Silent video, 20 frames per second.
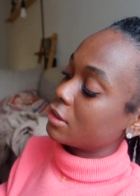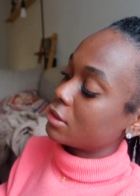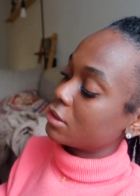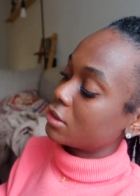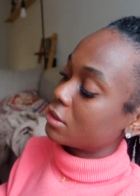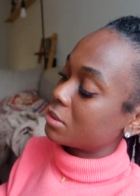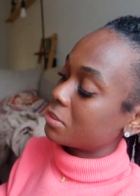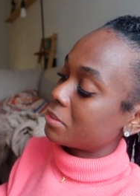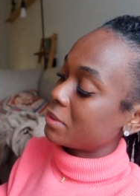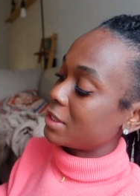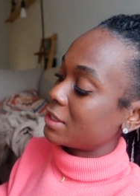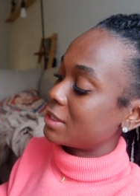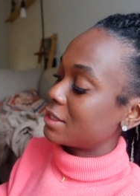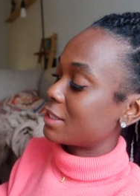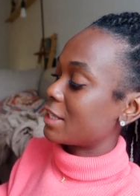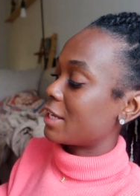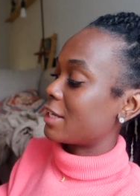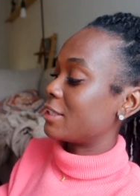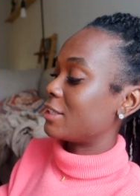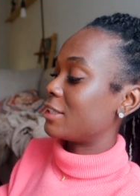Sweet
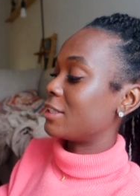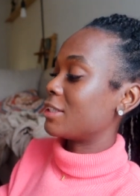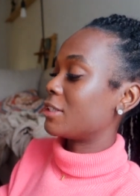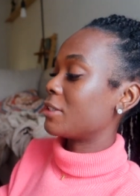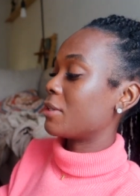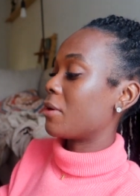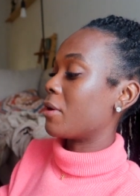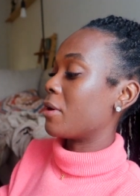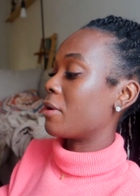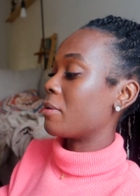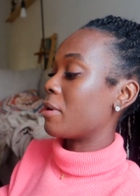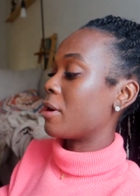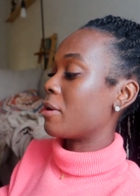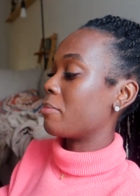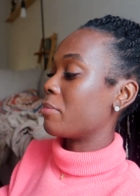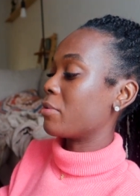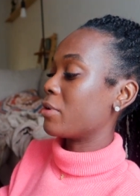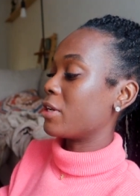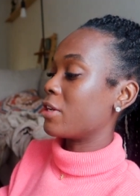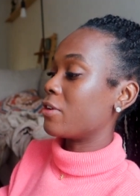scents are, are
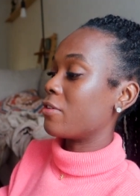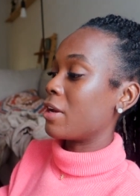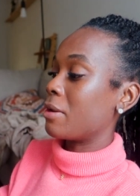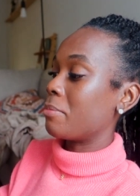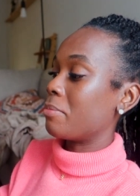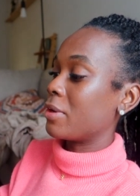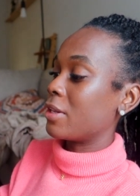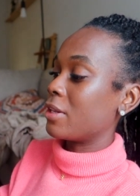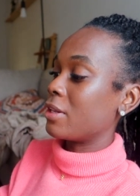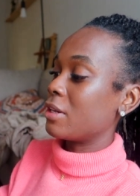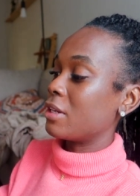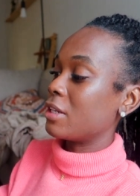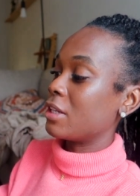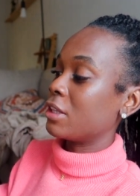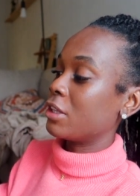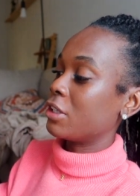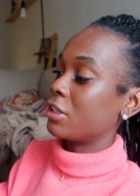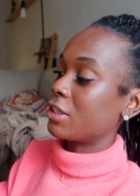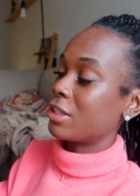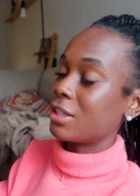pretty great, but
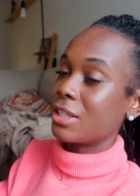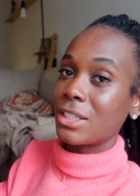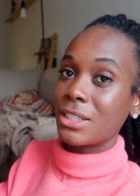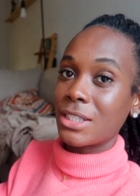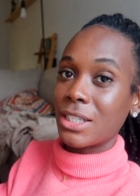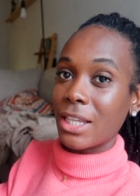look at this